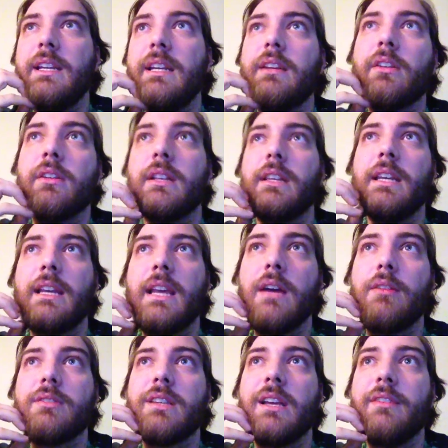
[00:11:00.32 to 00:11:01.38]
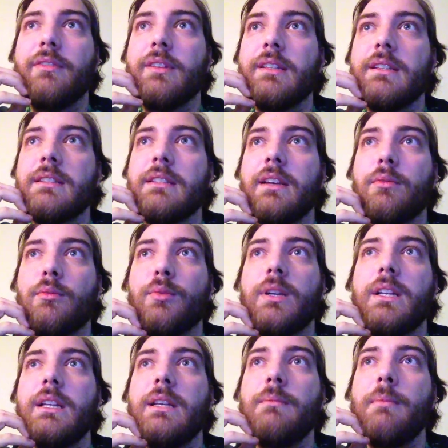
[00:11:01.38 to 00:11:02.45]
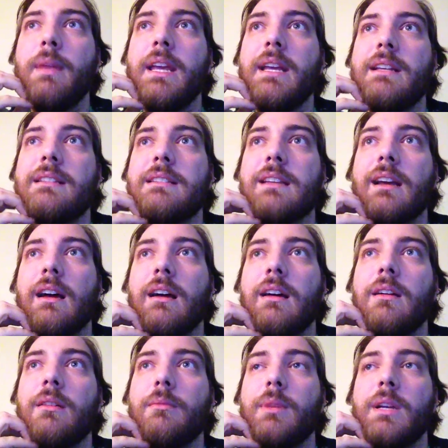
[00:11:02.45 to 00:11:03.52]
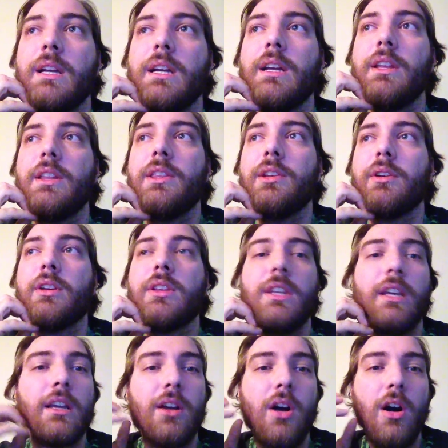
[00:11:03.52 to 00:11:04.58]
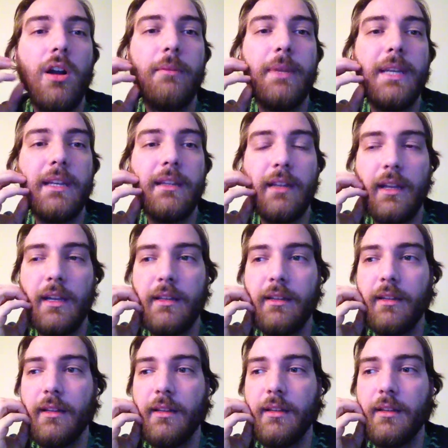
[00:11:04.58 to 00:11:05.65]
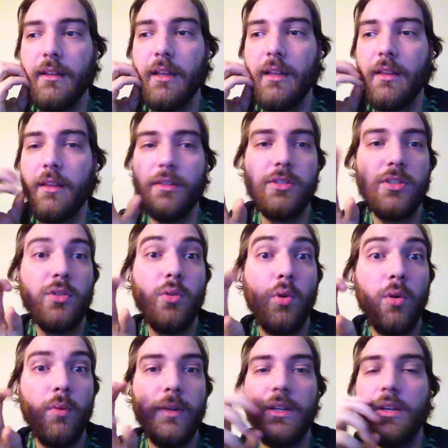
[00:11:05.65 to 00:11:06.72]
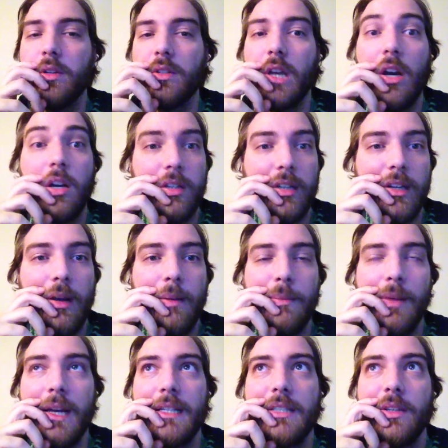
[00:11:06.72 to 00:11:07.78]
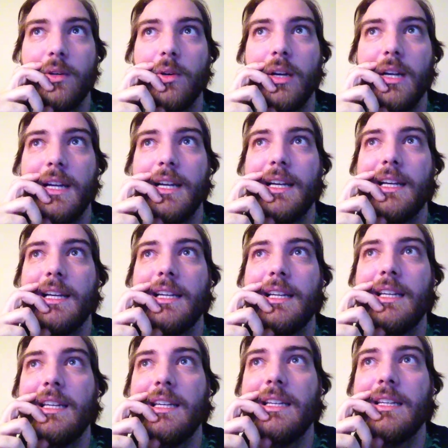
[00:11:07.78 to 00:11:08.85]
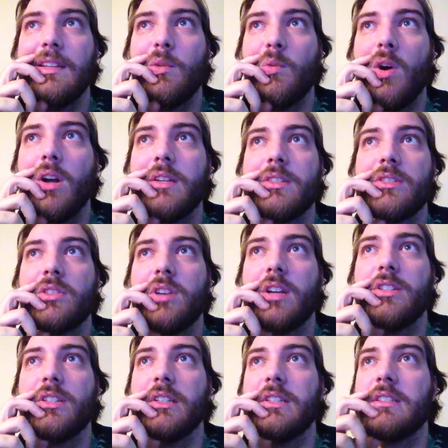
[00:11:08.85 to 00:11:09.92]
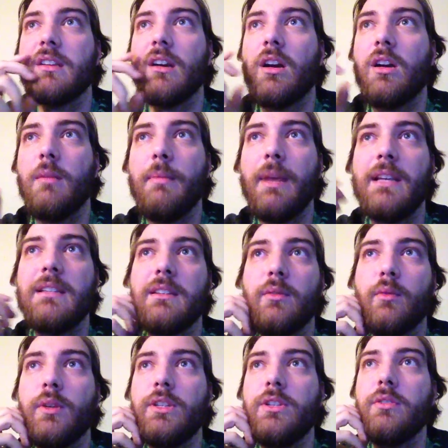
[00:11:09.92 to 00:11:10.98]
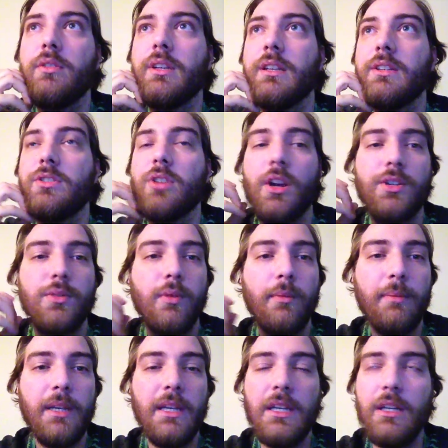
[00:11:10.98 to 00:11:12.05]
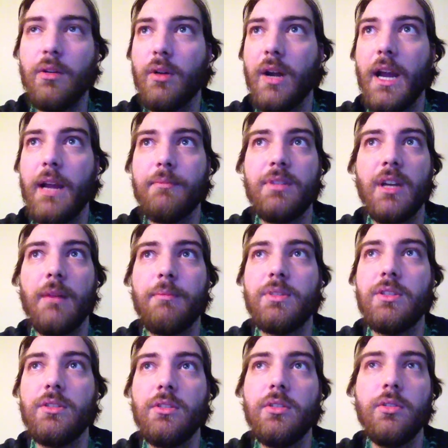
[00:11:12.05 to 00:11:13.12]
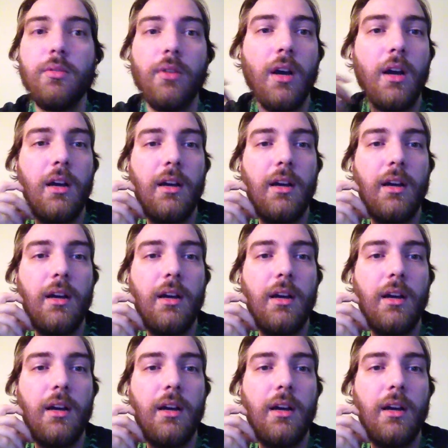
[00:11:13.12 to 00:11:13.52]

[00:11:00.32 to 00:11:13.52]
Eater and the account siphons, it really makes the economy and the score windows hard to come by. So the Wanton Destructions are amazing when you can Joshua B or Amped Up to do